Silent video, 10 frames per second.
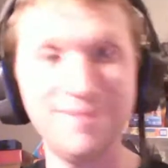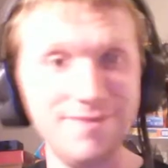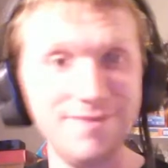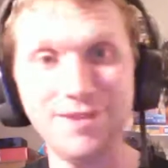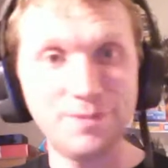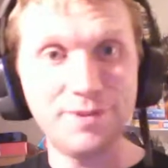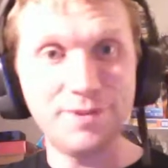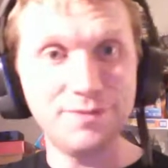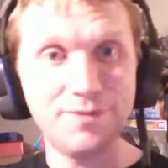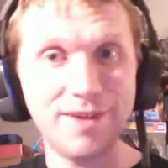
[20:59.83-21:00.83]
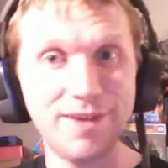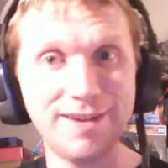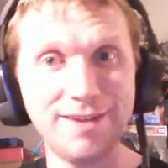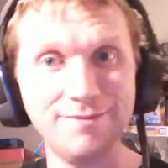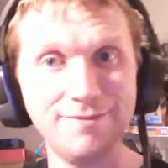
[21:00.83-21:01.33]
I suppose we'll find
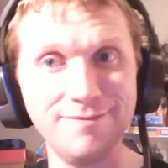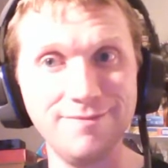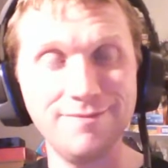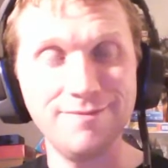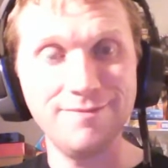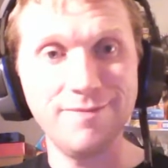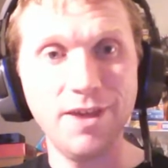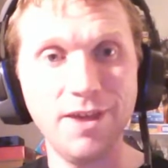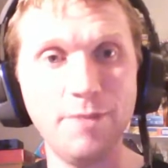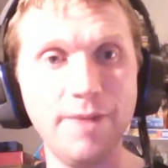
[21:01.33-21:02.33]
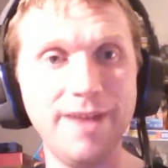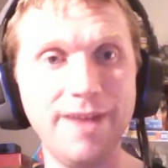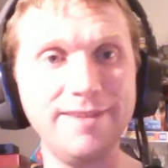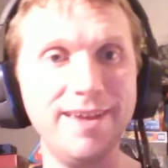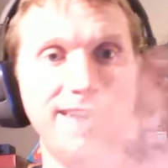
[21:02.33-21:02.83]
out. But
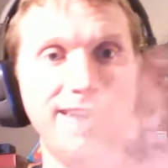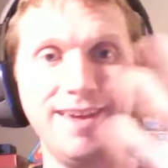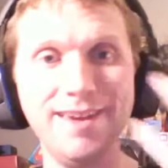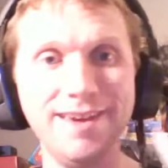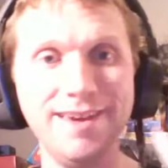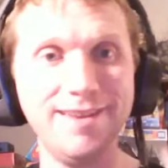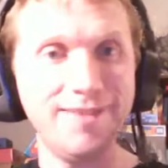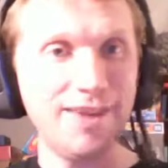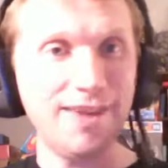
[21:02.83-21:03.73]
thank you